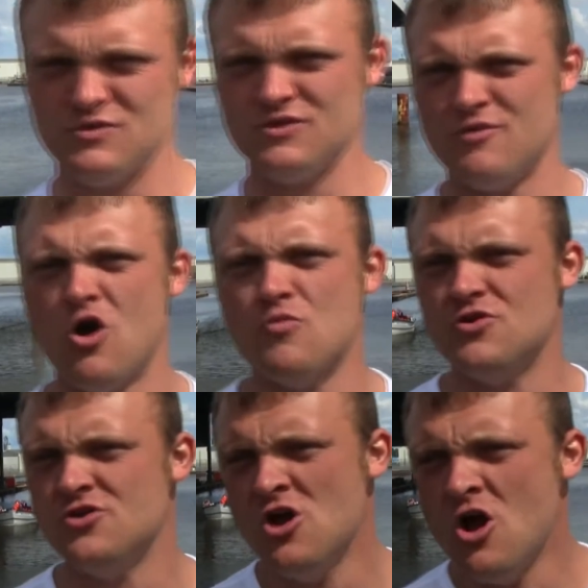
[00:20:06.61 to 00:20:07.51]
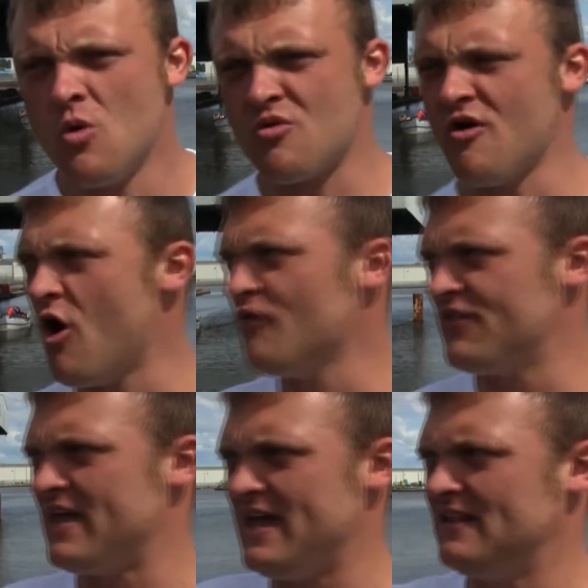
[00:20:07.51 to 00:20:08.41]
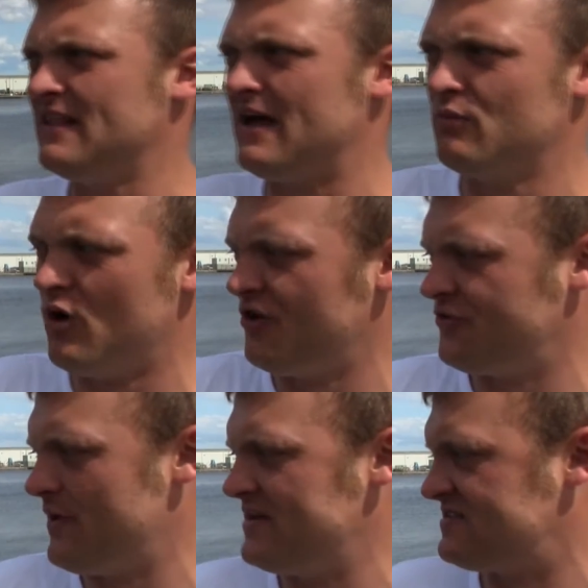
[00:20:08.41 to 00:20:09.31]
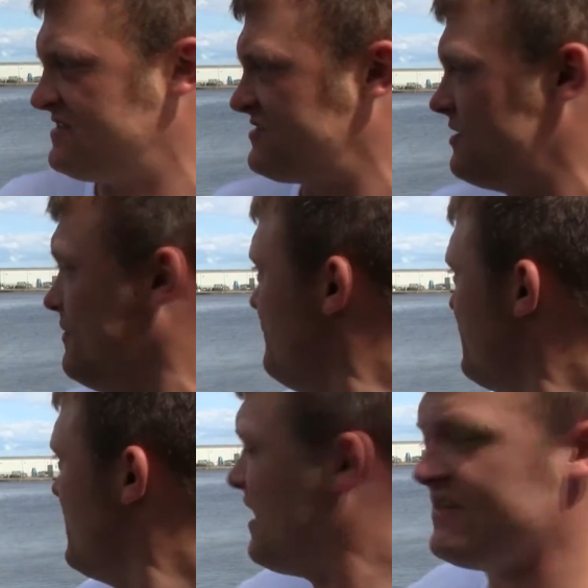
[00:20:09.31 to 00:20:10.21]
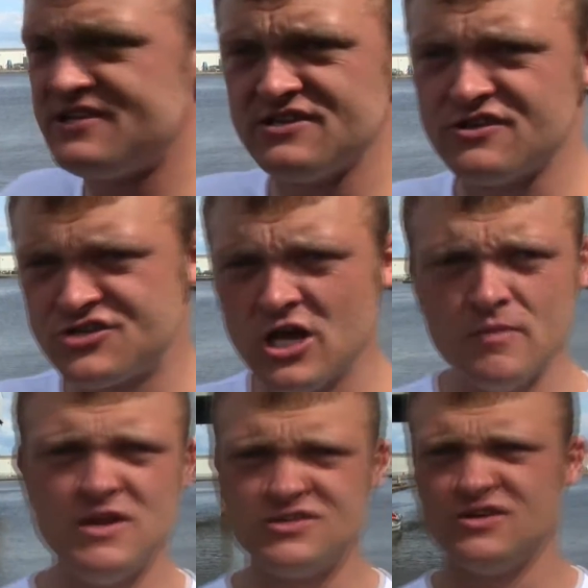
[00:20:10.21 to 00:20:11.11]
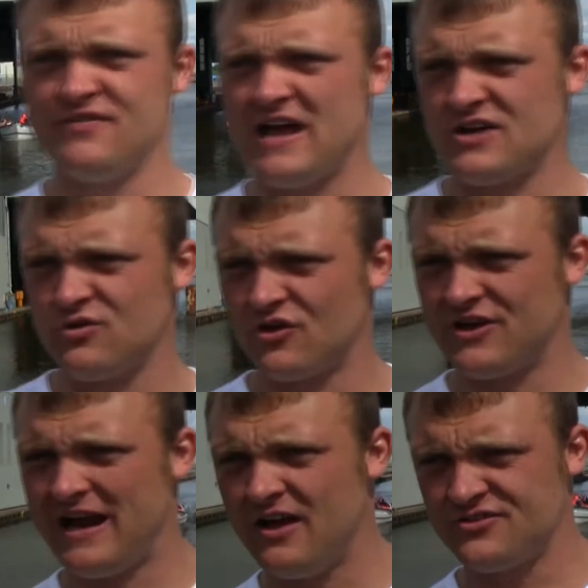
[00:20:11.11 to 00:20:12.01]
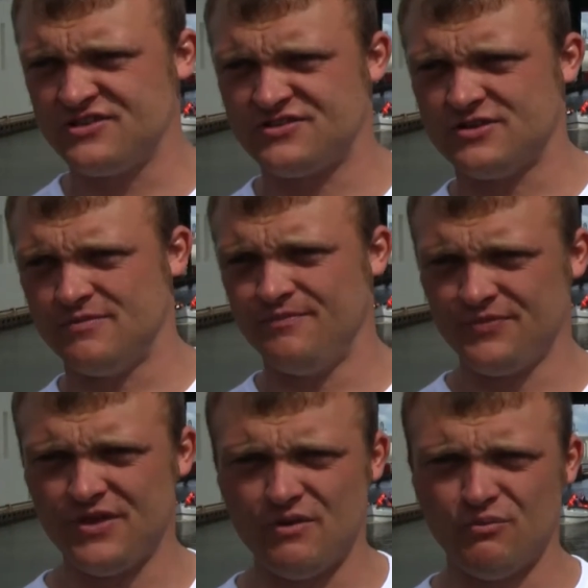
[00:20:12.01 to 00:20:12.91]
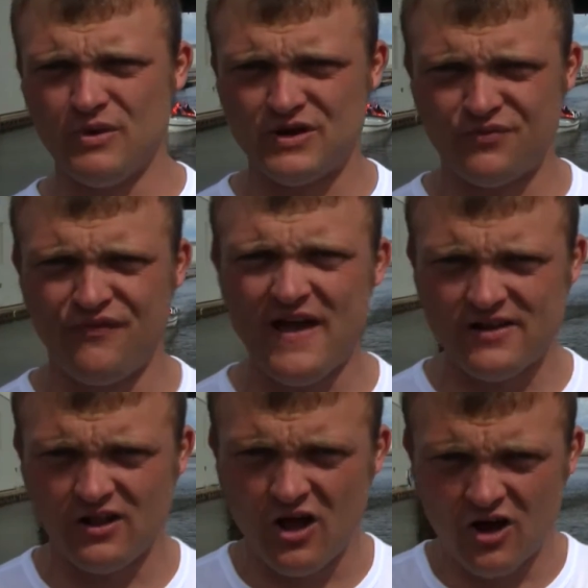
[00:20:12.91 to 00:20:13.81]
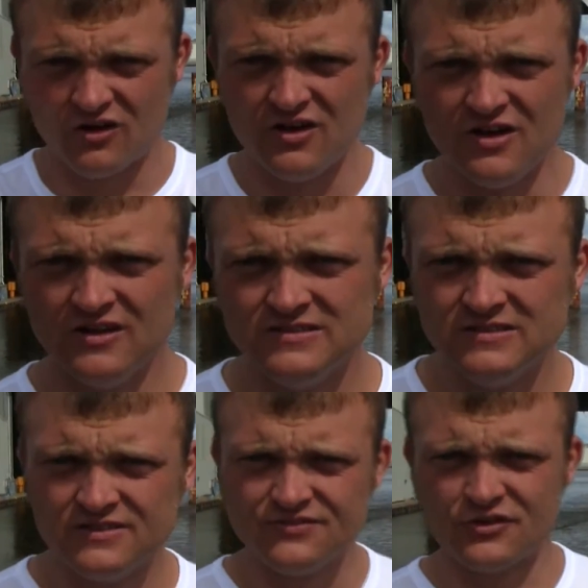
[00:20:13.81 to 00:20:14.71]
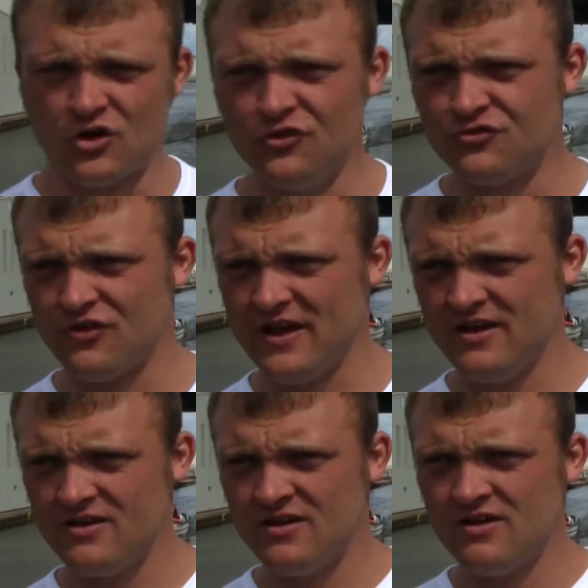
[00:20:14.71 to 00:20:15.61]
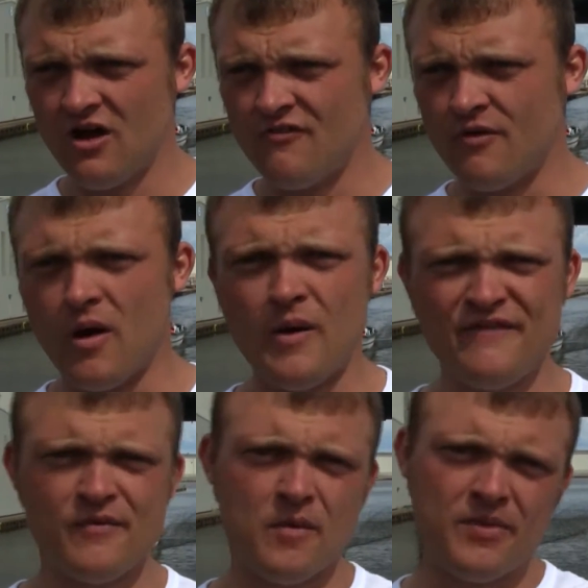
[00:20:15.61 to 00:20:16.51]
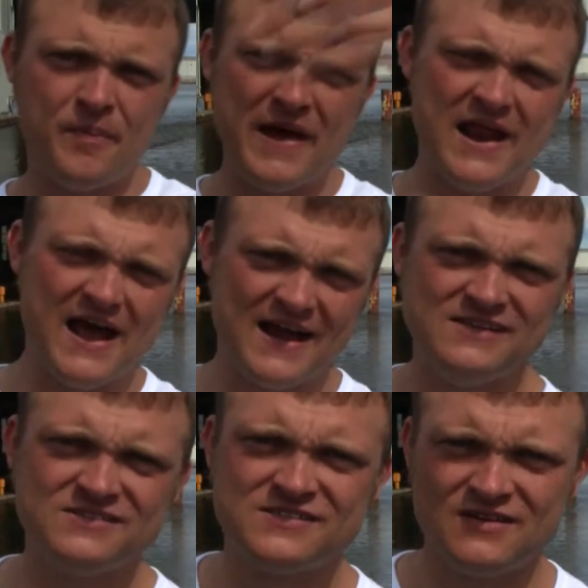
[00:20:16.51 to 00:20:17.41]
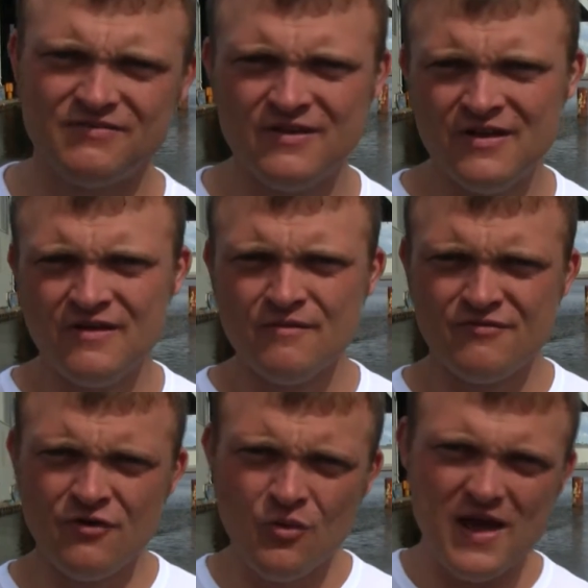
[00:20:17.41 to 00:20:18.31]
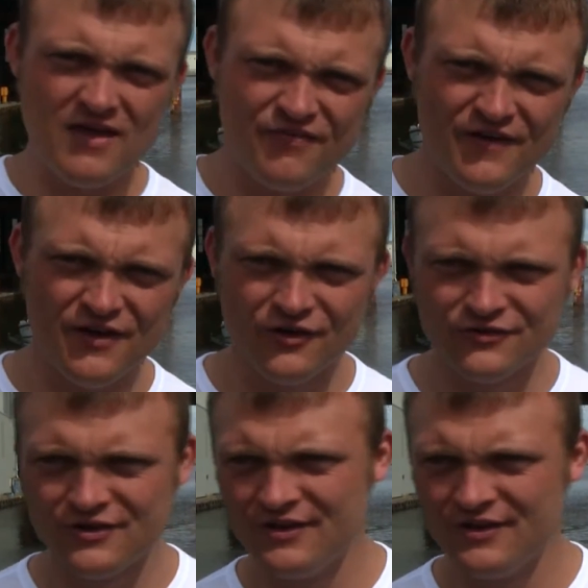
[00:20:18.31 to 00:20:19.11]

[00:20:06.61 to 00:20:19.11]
at the moment. We're over the inland waterway system, and this is the terminus of the actual canal system which fed along the country all the way from up the Pennines, through Wakefield,